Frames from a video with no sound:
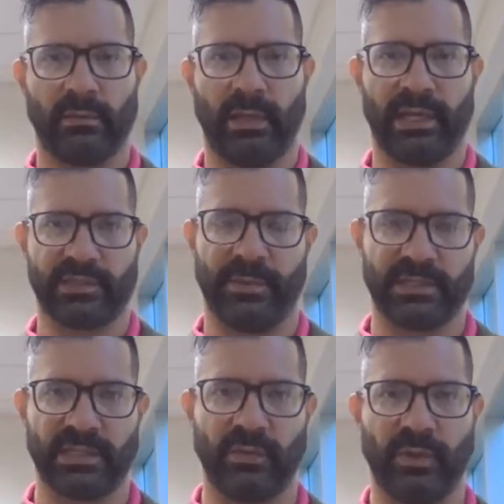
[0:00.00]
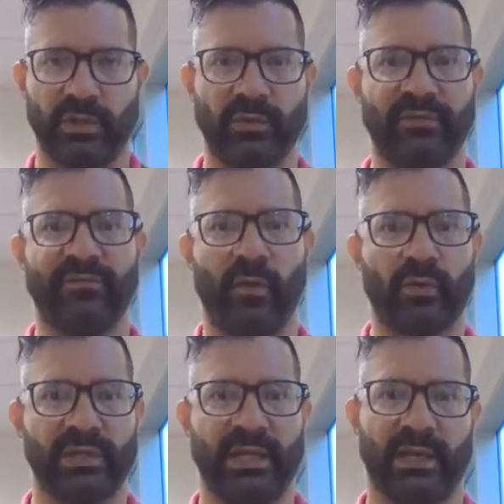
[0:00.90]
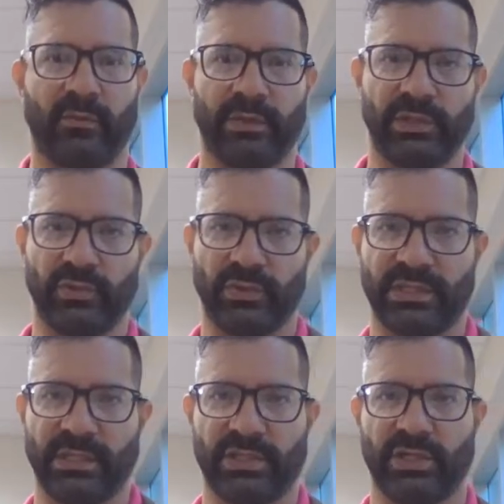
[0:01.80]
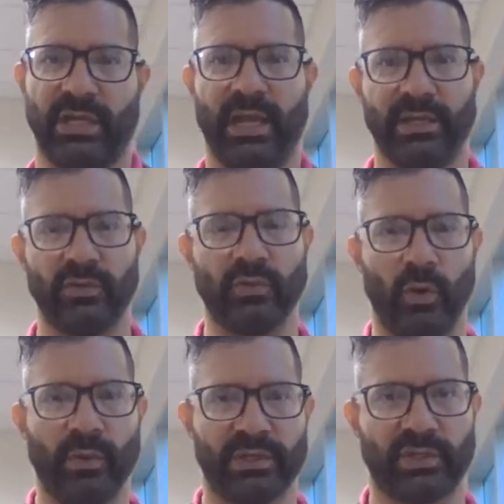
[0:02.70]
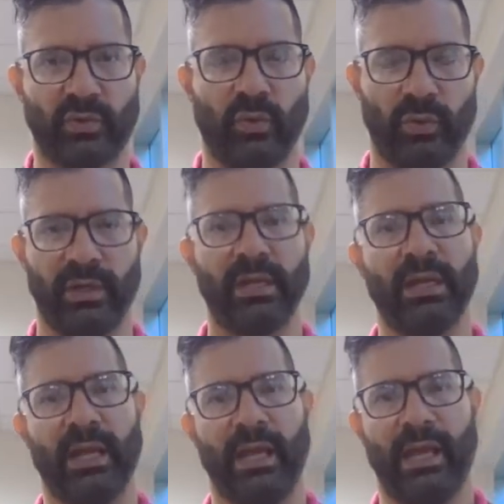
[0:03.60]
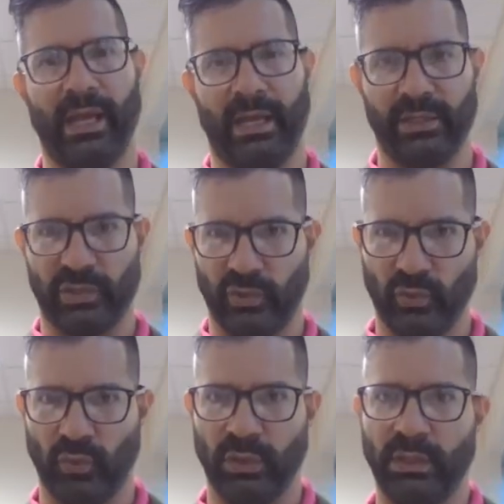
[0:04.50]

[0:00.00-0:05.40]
especially when you invoke the equity jurisdiction and you go into court and you